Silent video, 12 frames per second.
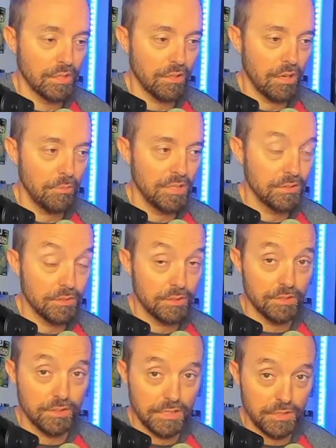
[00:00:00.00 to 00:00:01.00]
comments. They're
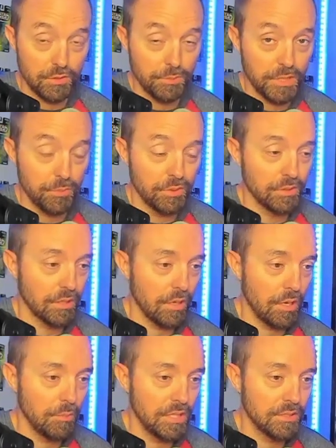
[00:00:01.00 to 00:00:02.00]
censoring people in the
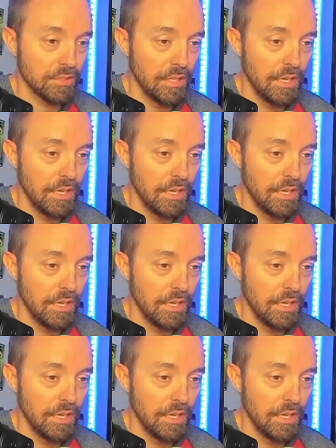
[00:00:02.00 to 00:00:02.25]
comments.